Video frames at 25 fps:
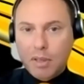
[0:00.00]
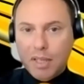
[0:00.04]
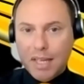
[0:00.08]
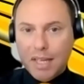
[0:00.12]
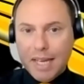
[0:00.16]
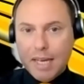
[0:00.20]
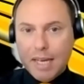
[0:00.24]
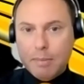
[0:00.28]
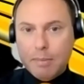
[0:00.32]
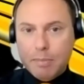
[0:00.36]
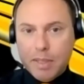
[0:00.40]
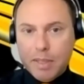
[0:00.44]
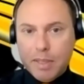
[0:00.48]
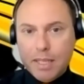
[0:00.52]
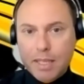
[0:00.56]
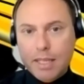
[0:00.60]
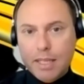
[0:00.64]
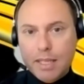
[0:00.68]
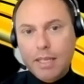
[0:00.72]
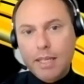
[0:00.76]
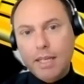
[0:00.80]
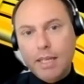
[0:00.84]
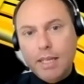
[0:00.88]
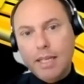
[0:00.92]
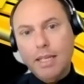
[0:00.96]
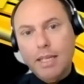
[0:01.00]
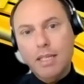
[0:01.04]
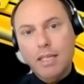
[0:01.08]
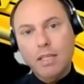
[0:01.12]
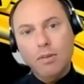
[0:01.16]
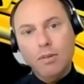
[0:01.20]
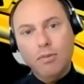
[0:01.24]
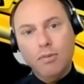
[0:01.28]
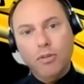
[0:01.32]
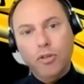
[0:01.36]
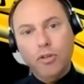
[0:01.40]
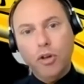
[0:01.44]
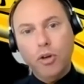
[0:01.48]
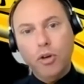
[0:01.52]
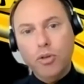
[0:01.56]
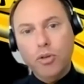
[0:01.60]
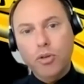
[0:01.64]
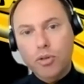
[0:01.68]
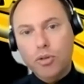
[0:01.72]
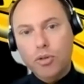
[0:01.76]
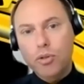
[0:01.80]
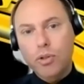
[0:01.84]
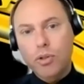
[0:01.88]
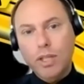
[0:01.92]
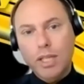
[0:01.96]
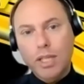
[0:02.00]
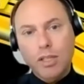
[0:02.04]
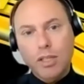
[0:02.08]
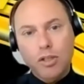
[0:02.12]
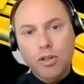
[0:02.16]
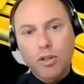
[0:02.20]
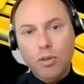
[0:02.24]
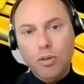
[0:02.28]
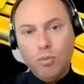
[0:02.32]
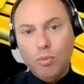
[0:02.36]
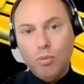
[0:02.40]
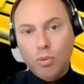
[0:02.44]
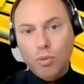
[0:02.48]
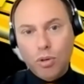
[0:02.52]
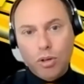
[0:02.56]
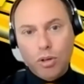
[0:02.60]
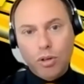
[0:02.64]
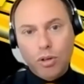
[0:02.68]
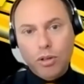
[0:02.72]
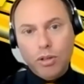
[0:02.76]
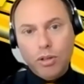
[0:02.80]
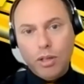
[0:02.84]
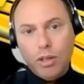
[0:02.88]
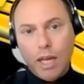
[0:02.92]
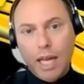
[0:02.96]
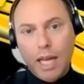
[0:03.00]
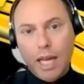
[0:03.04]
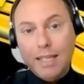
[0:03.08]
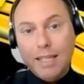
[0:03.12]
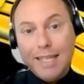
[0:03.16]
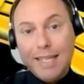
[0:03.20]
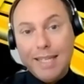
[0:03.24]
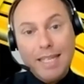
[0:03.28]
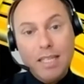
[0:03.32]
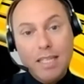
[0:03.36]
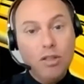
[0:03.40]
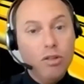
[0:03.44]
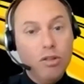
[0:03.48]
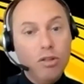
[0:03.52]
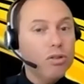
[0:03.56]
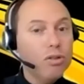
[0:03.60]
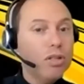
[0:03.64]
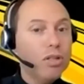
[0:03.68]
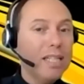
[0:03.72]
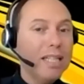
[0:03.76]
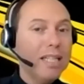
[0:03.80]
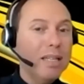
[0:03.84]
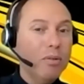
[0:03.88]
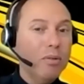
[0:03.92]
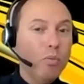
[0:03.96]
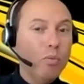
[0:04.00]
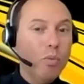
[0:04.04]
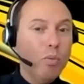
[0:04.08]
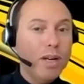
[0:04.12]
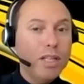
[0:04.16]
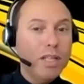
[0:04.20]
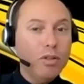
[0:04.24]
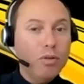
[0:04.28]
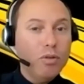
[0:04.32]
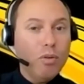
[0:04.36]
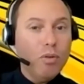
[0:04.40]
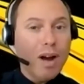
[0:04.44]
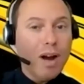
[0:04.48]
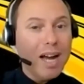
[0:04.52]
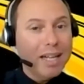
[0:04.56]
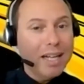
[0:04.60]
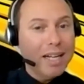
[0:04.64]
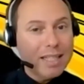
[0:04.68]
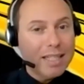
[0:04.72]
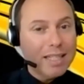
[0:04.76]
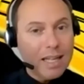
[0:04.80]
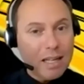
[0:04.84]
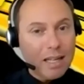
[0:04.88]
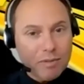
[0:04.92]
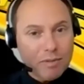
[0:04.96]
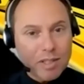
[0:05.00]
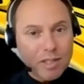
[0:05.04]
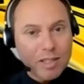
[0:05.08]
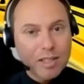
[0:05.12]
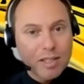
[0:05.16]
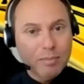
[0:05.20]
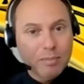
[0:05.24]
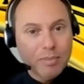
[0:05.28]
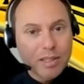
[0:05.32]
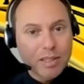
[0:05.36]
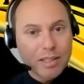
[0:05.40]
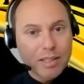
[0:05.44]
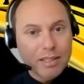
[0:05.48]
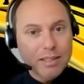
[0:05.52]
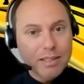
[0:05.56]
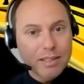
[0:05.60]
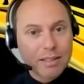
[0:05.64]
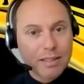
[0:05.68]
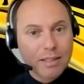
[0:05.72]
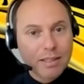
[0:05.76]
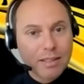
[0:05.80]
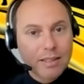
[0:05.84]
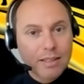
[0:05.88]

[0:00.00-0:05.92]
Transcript: plan B is if those two things don't work, and that's usually when you uncover something